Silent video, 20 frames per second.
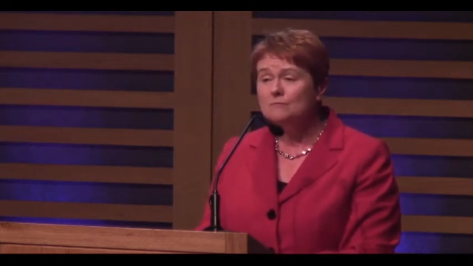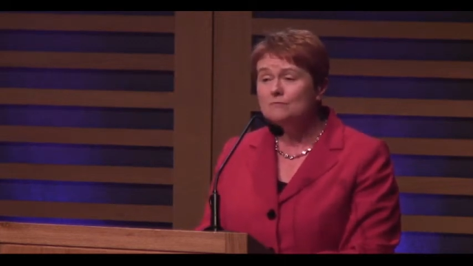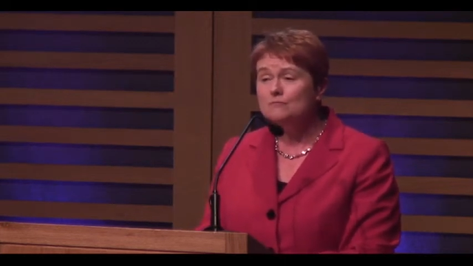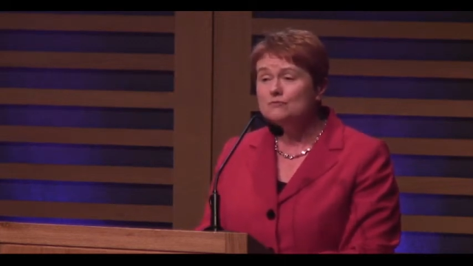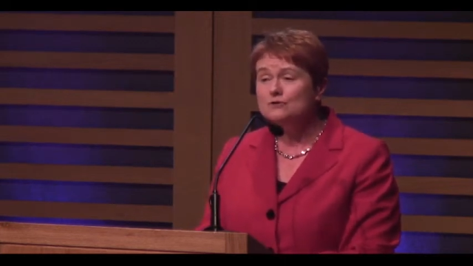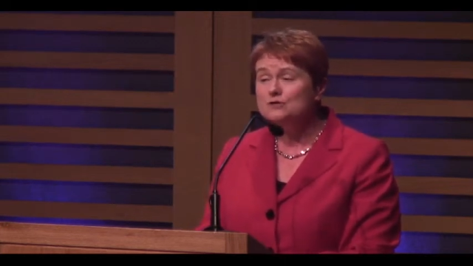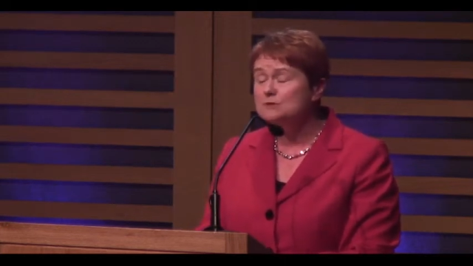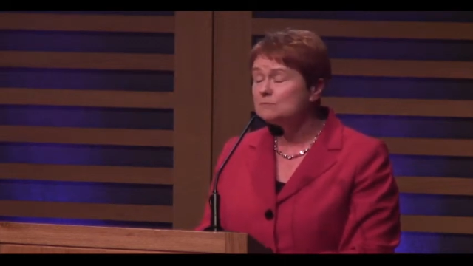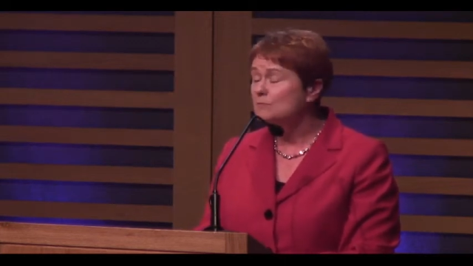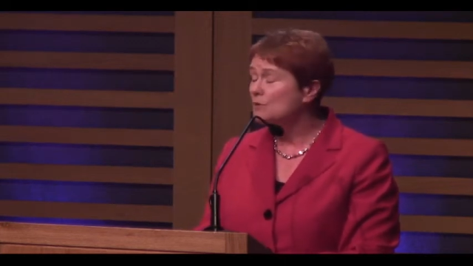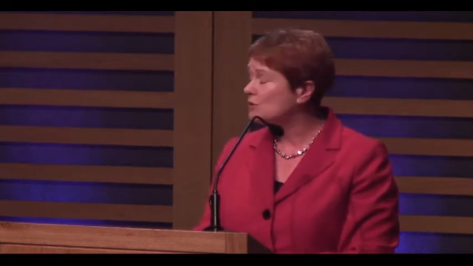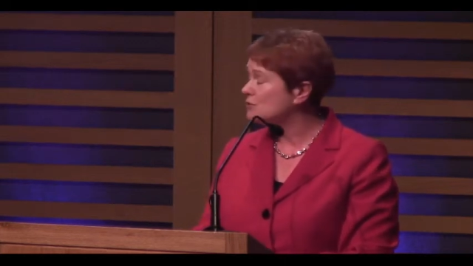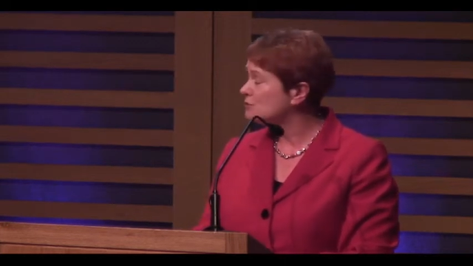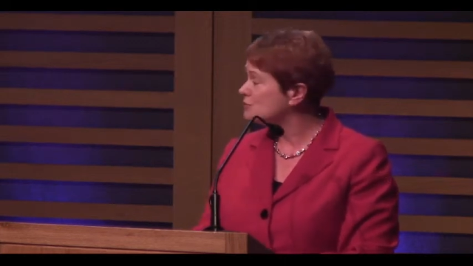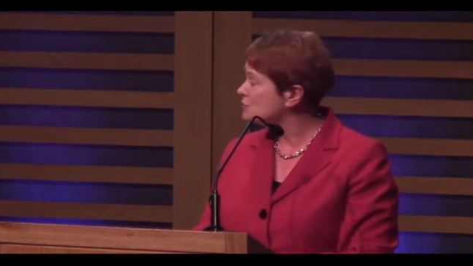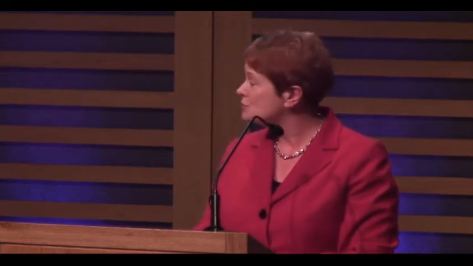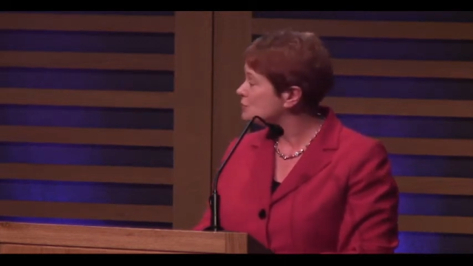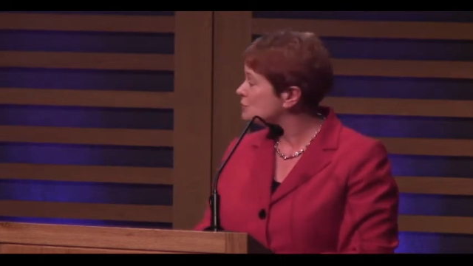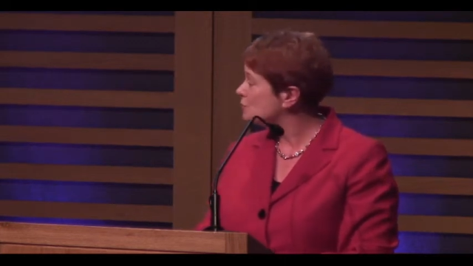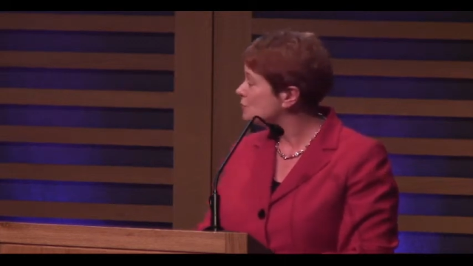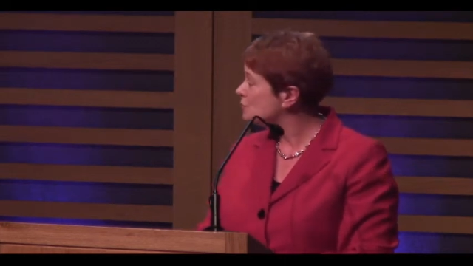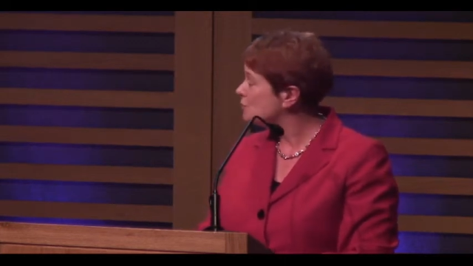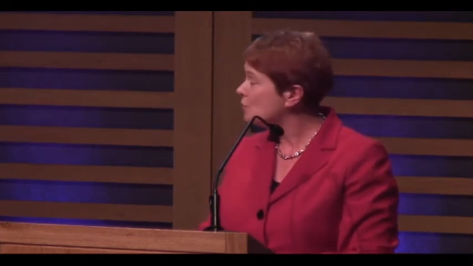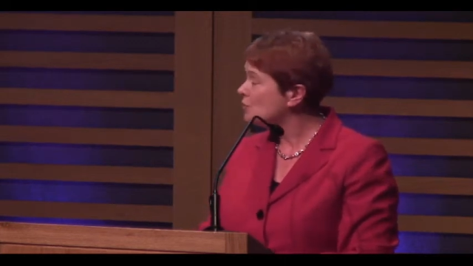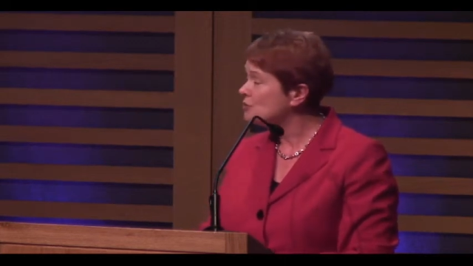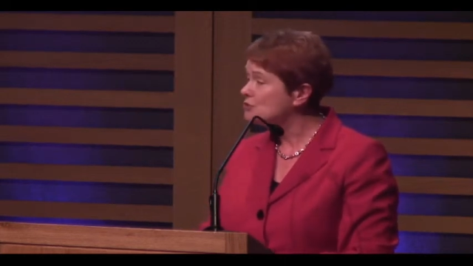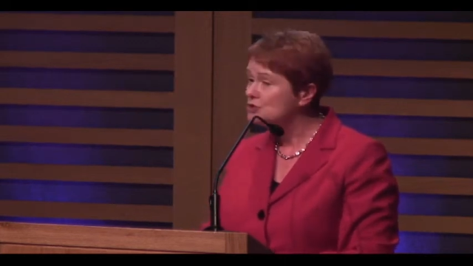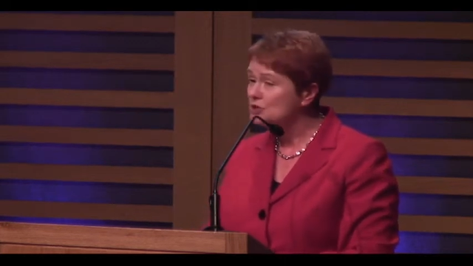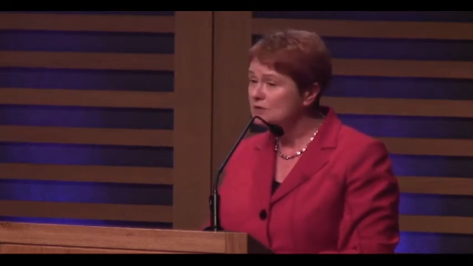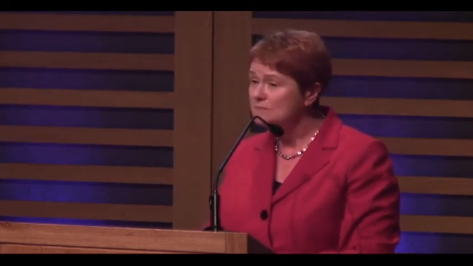response to
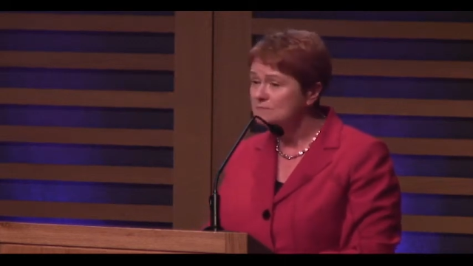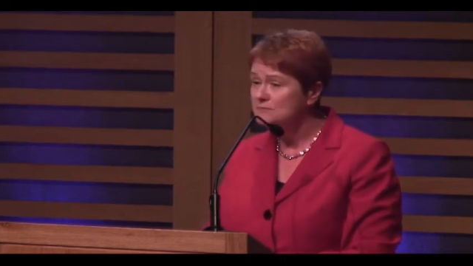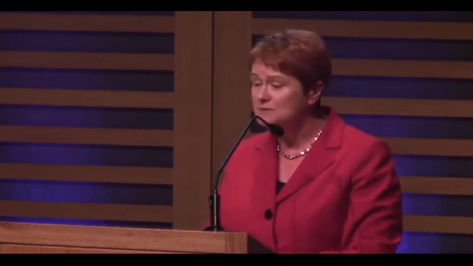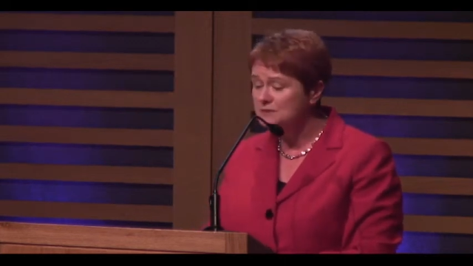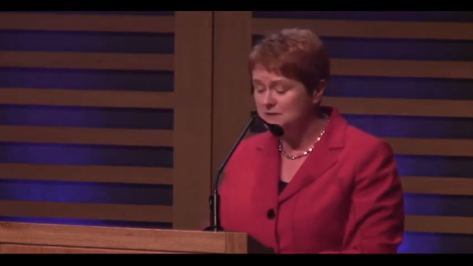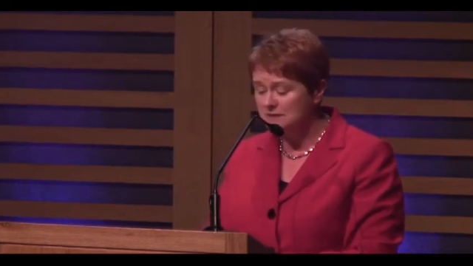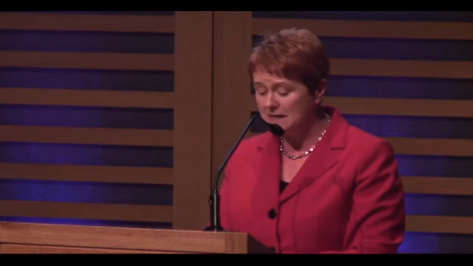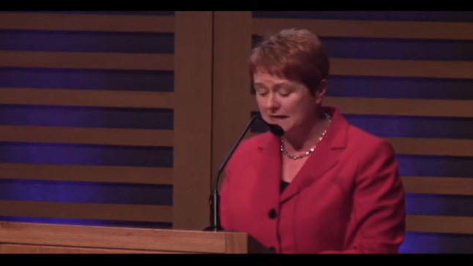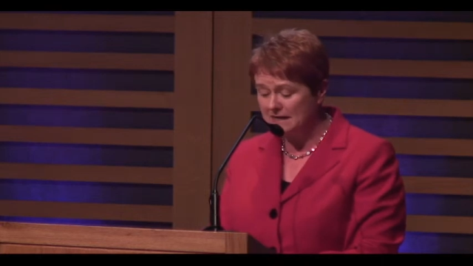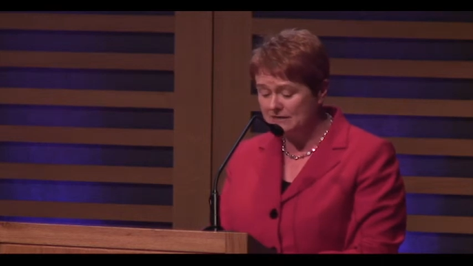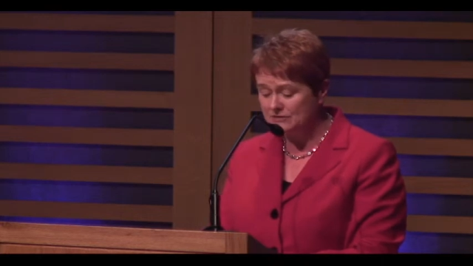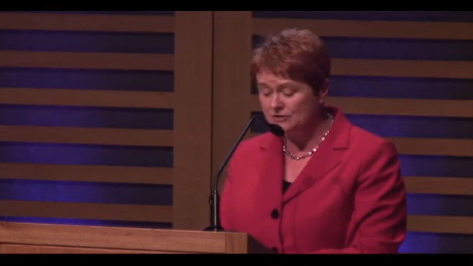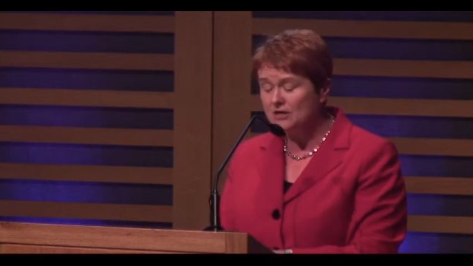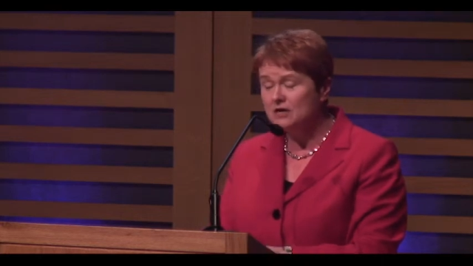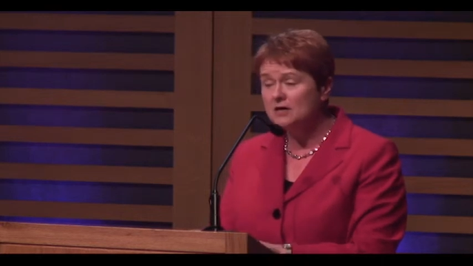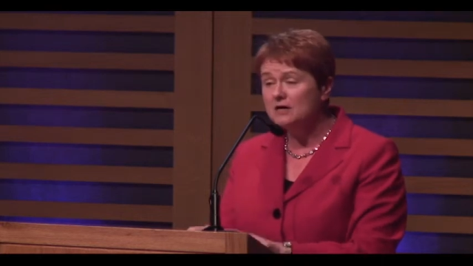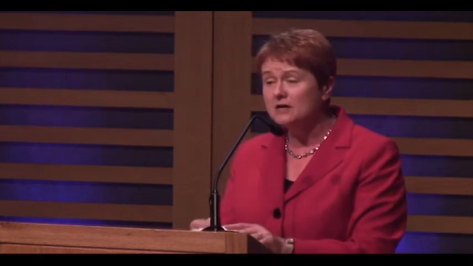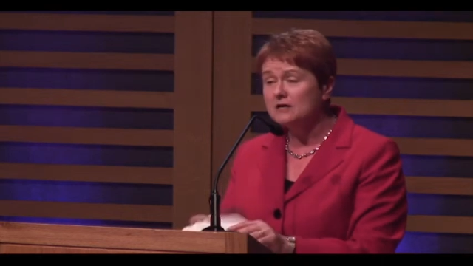what Jim said.